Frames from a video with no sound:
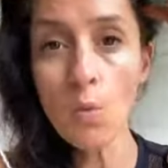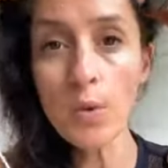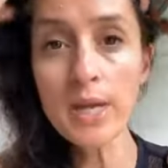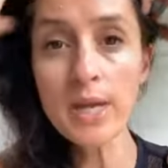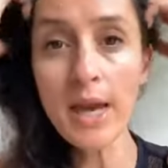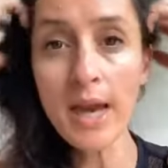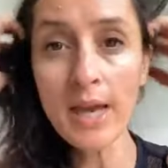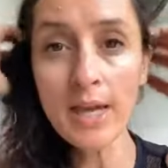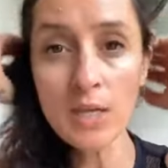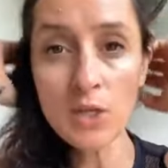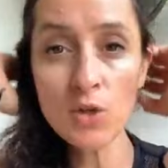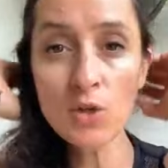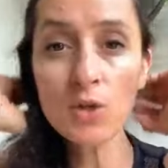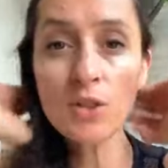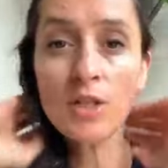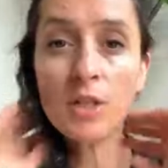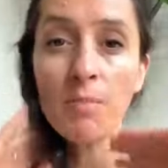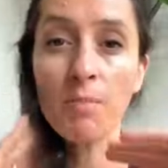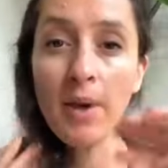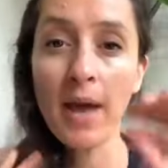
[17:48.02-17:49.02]
we can
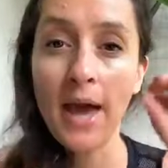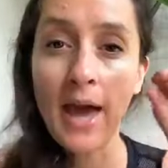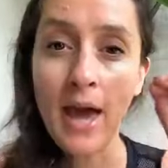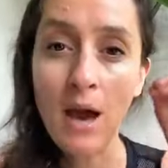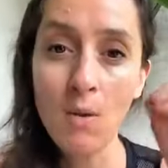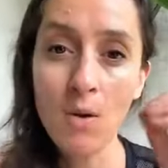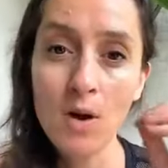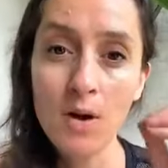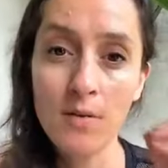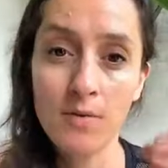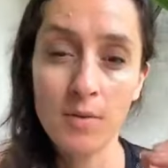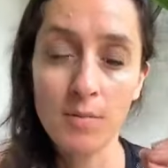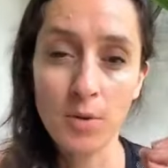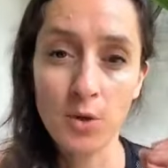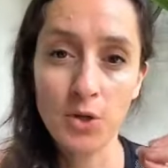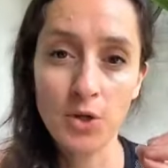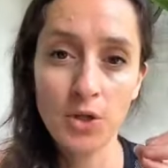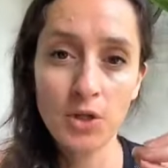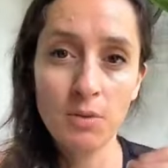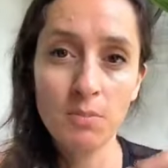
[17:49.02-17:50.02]
use the power of
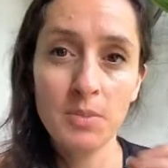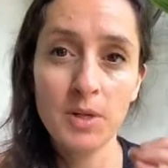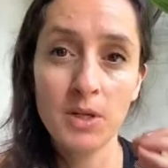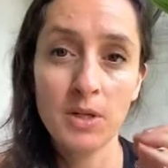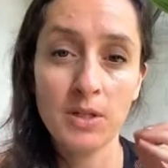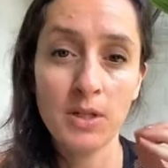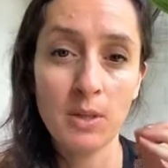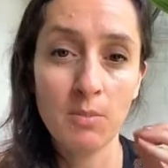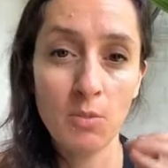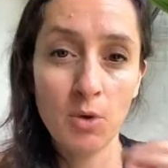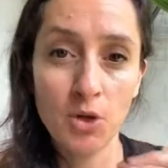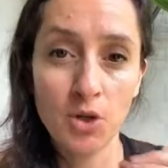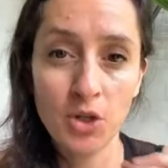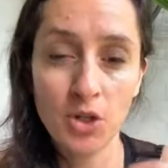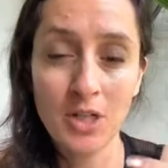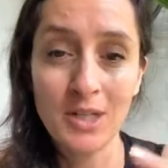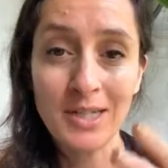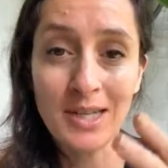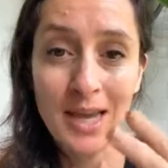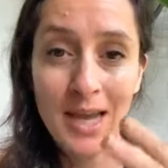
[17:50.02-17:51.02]
emotion, because
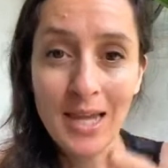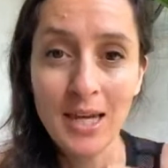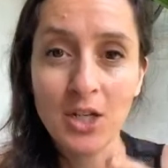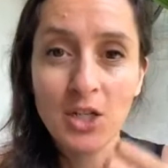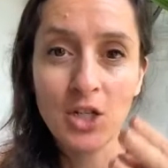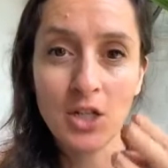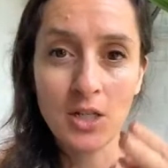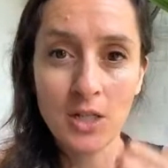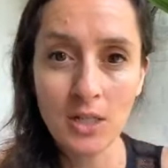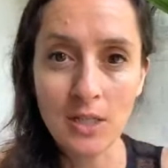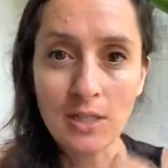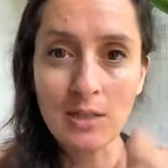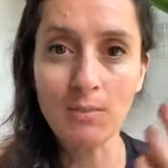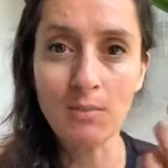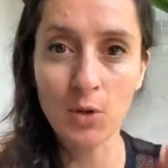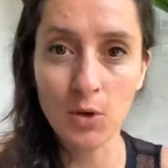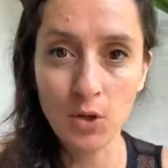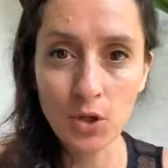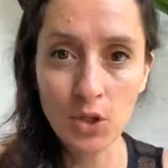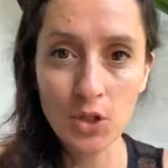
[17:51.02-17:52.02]
emotion is energy
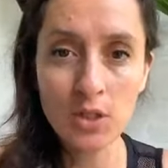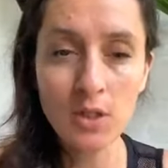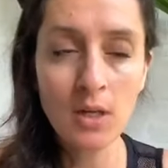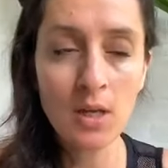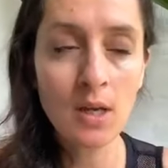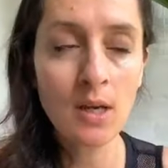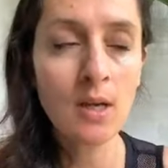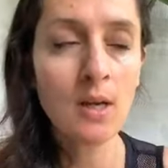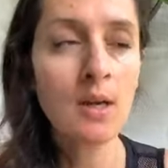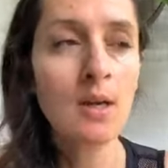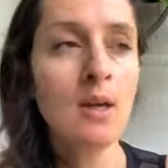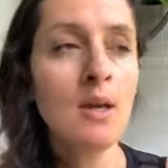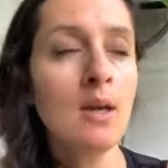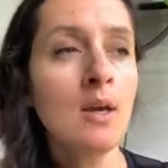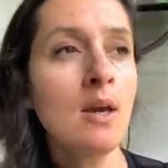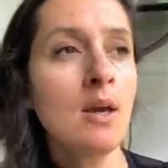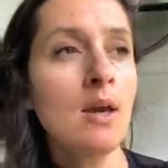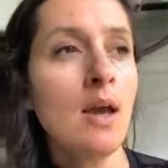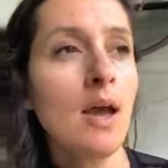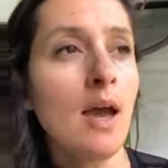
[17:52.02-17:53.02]
in motion.
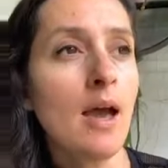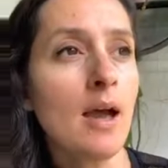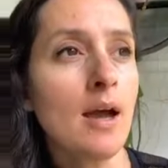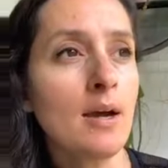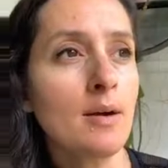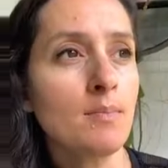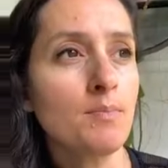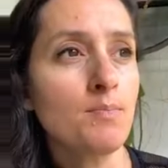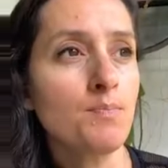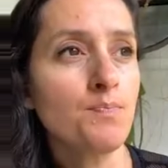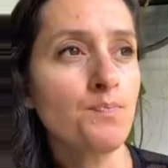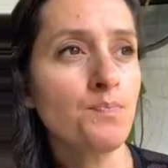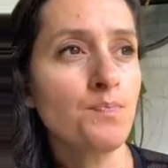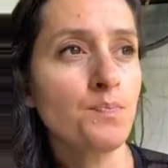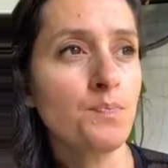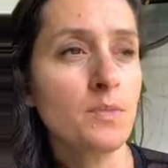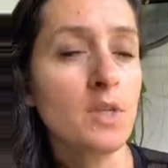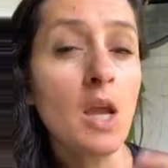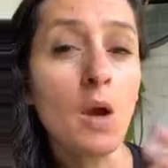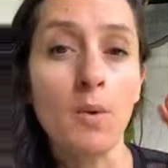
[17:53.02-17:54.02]

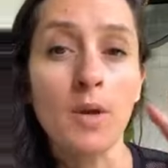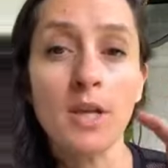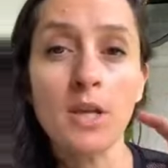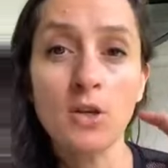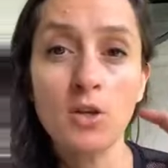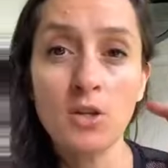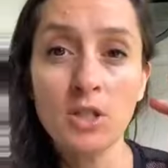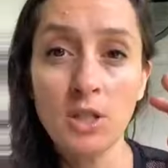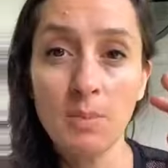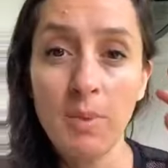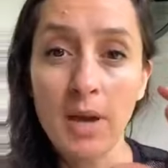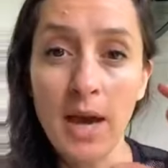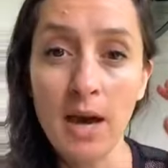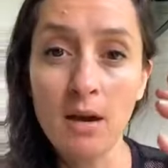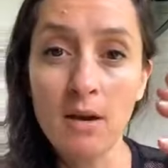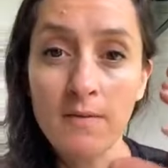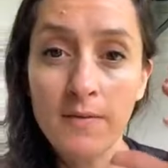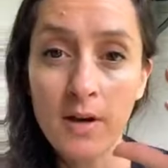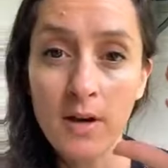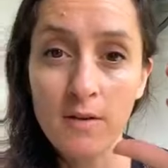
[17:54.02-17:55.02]
We can use the
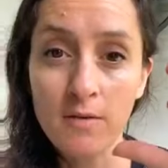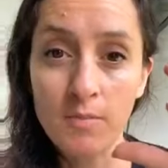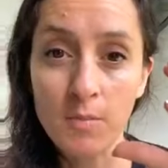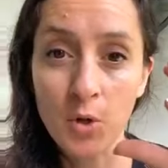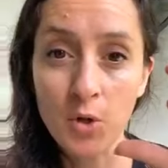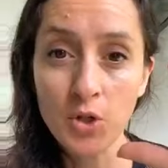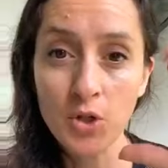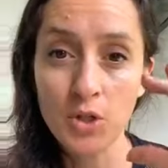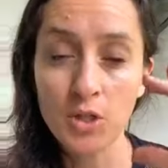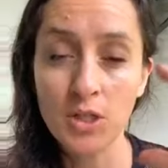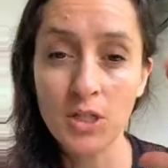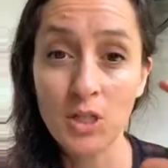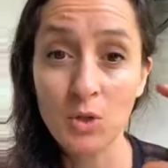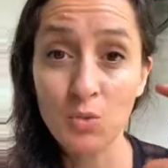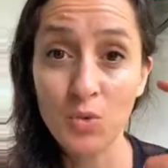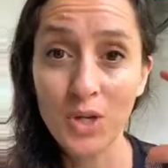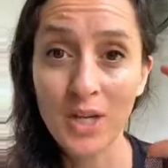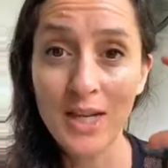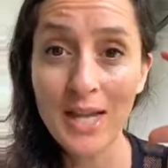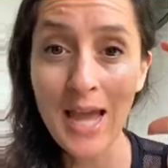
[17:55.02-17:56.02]
power of our emotions to
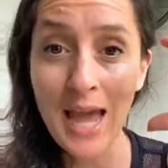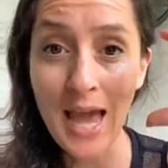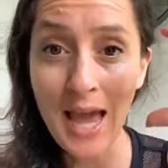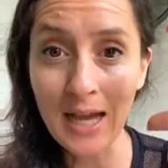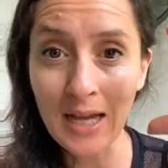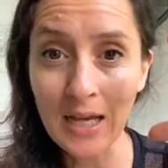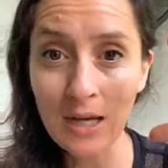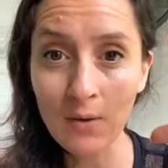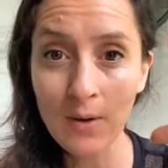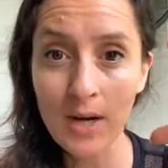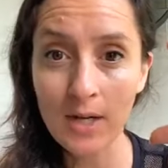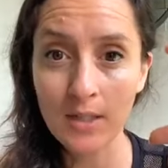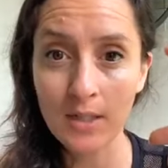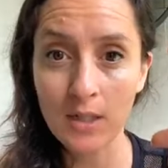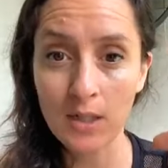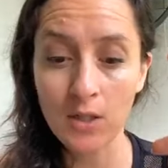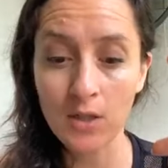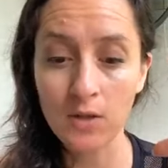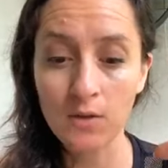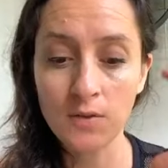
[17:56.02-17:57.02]
really anchor
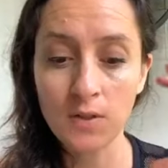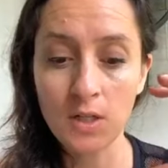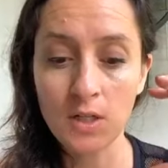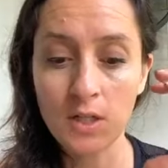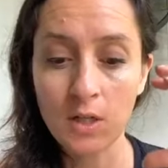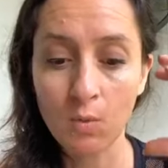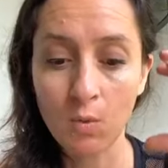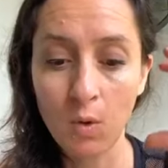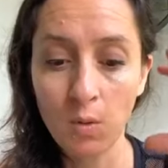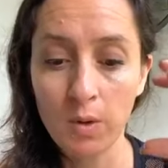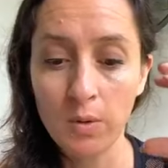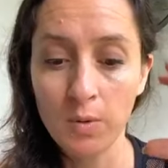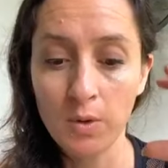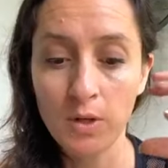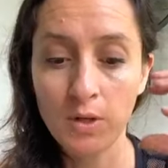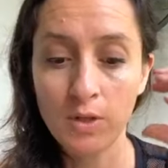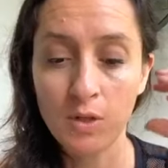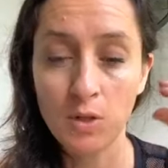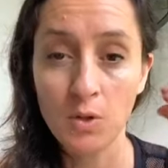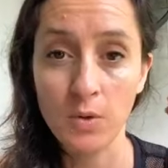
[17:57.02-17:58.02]
ourselves into what we're
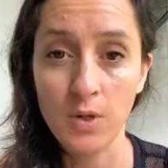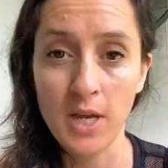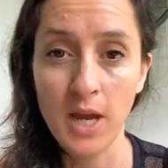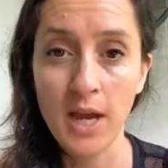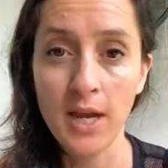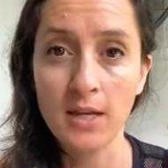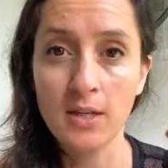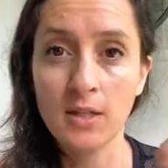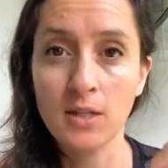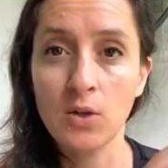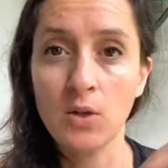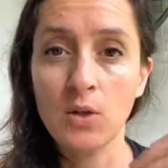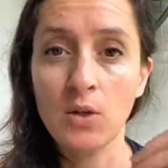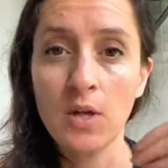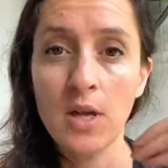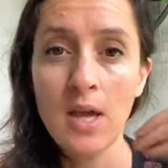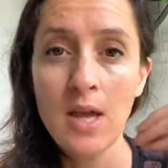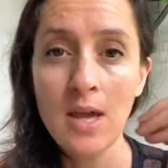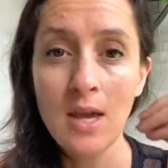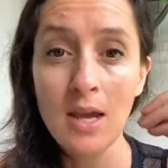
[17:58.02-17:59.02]
wanting to create. So